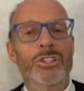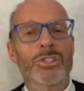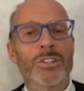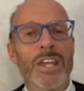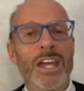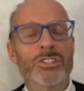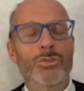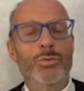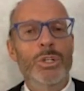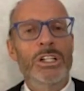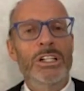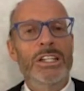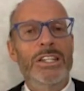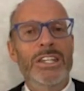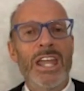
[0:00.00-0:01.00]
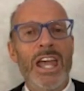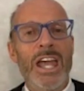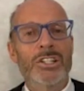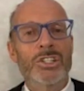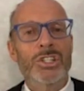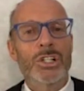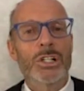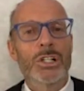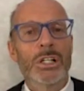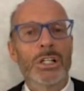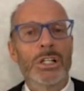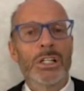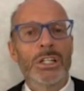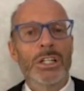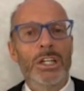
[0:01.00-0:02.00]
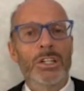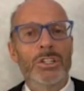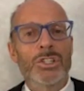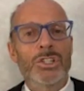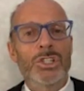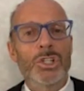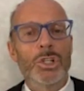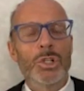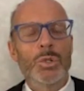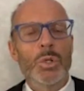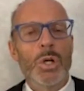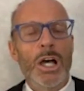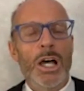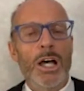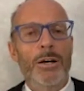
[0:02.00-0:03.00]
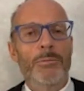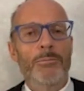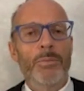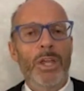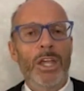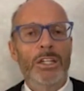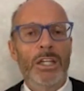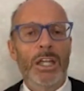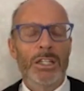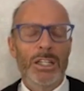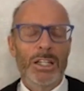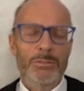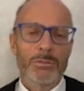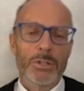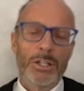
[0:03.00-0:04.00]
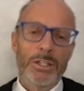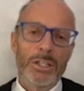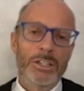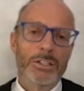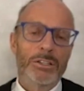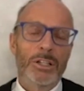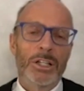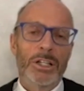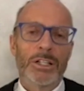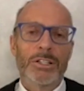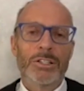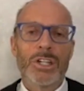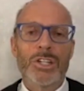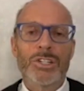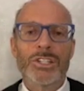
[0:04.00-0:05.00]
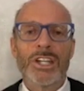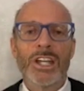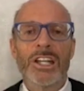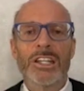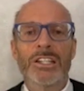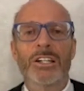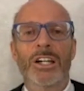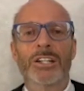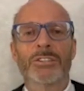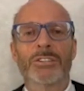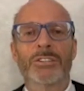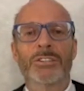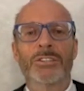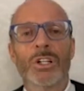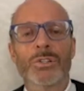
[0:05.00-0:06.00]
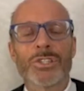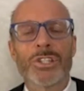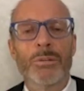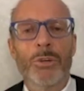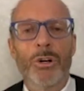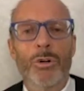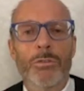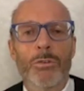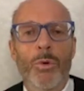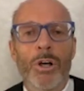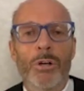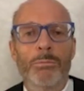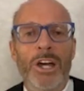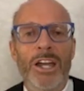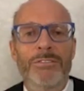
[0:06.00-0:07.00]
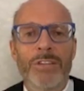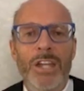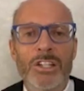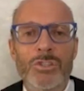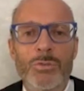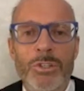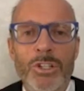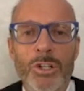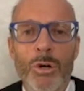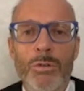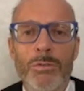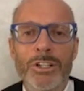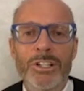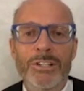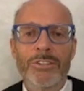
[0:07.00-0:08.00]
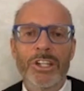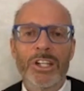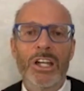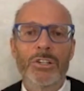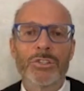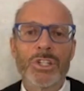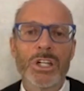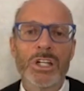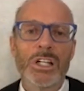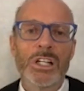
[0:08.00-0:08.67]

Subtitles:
So that's really the answer, is to, and yeah, I think Jason Kenney got somewhat overwhelmed by events with COVID and everything else.